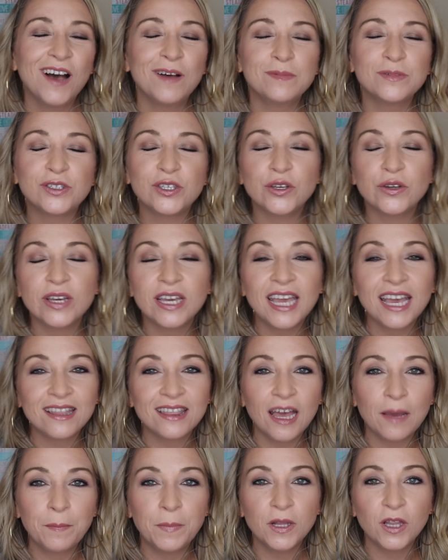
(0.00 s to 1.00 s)
So you can get
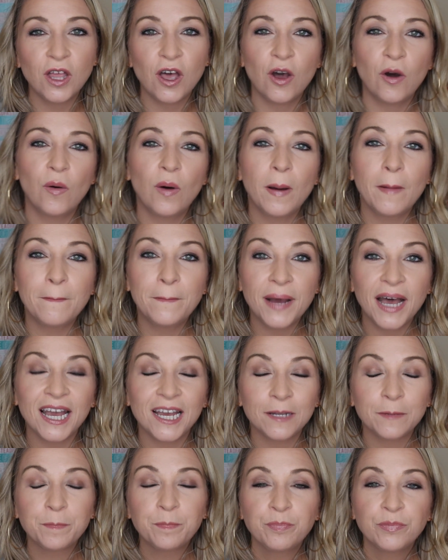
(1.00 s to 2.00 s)
that below.
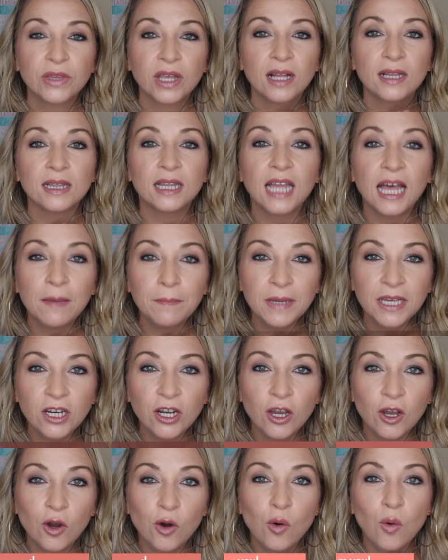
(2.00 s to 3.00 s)
But let me
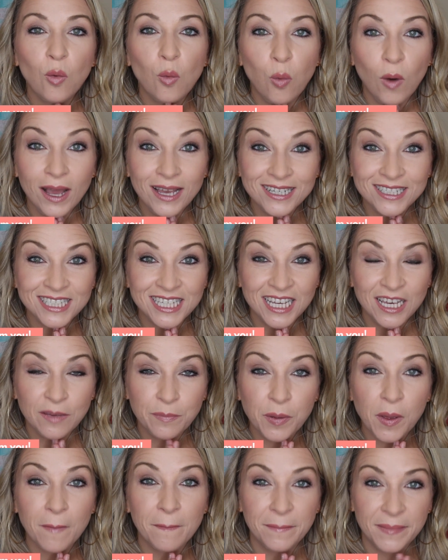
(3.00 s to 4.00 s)
know what
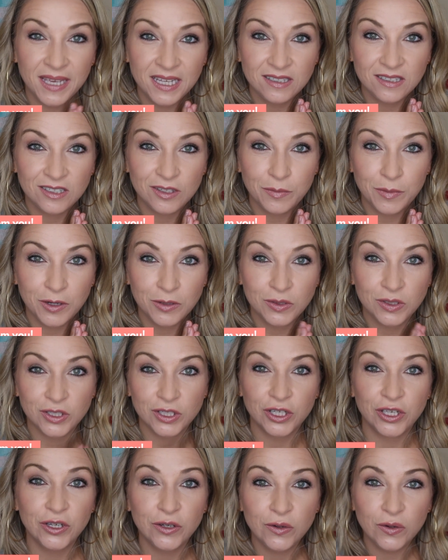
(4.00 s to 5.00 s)
tip means the most
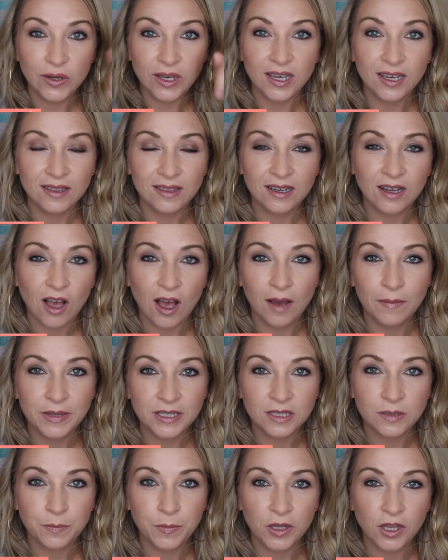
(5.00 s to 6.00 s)
to you in the
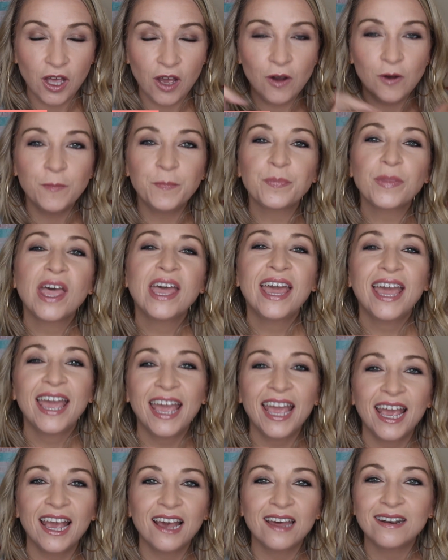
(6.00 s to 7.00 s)
comments below.
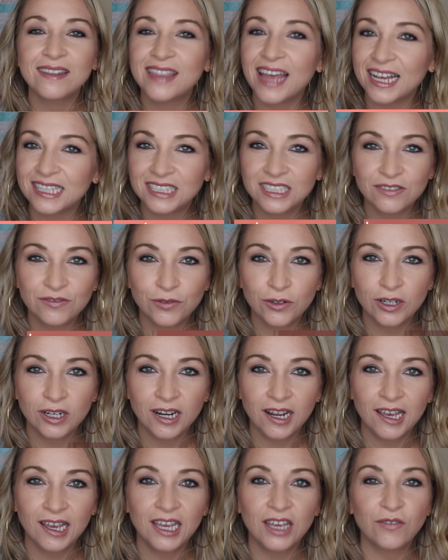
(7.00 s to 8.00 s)
And that's it for
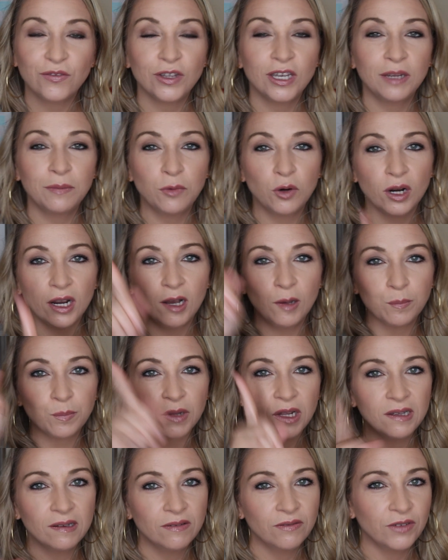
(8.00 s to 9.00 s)
today. If you need more help,
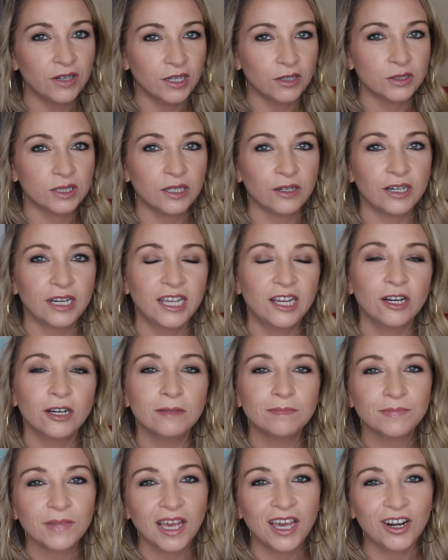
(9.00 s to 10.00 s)
videos here and
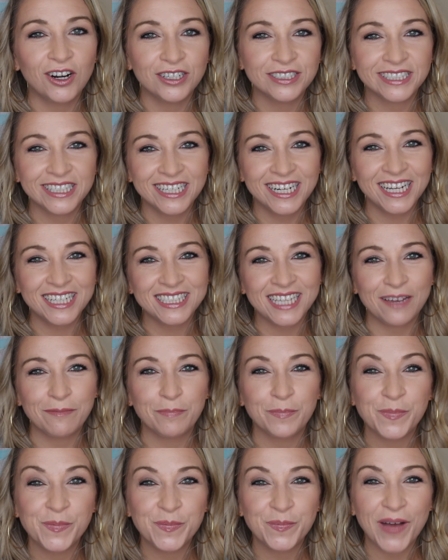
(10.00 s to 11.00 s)
here, and I'll see you next
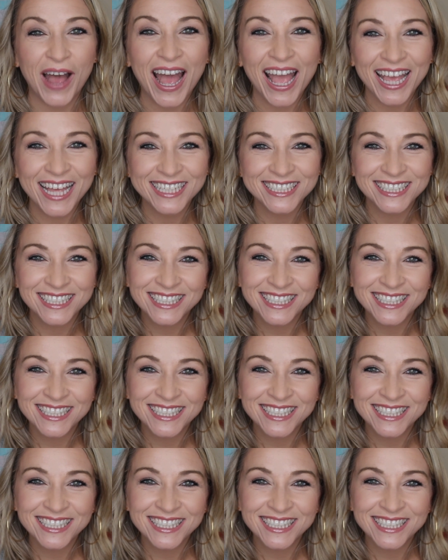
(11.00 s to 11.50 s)
time. Bye.